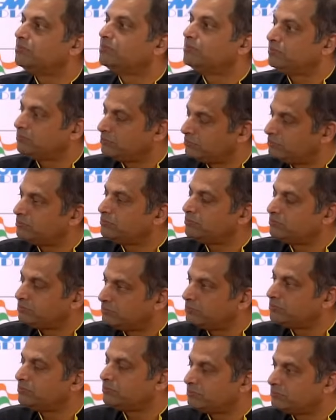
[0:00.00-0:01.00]

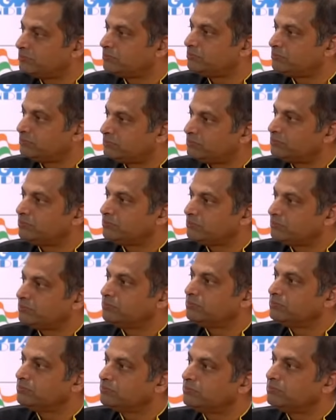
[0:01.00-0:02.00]

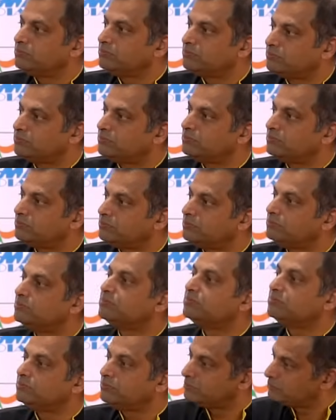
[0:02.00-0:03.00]

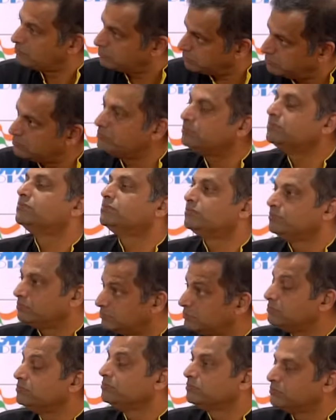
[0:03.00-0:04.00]

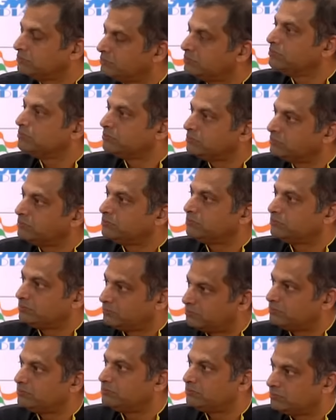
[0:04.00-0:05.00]

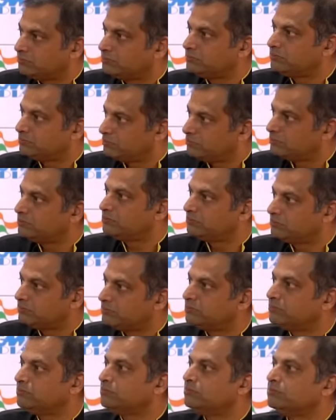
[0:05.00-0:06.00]

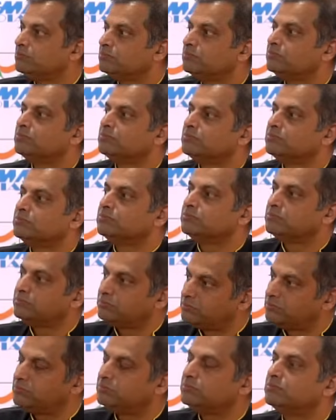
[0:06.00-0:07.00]

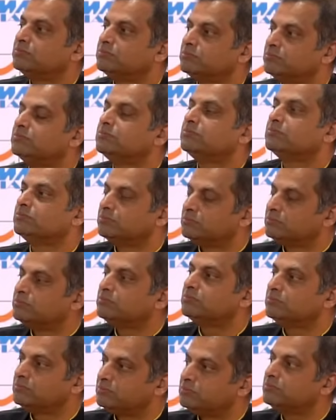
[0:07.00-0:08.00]

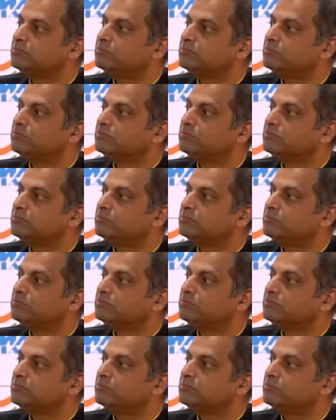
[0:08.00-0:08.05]
The person shown says nothing.